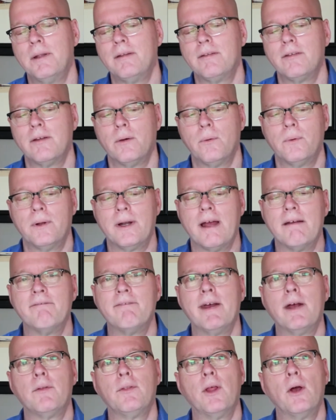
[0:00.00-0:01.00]
And so when I
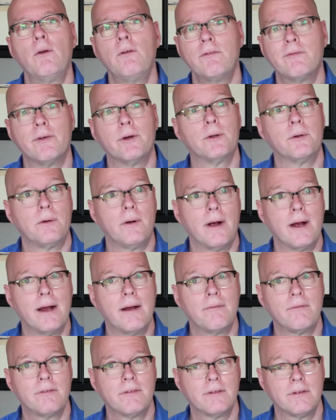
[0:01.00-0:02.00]
found those
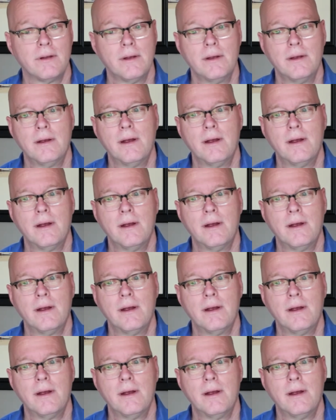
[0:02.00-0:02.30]
photographs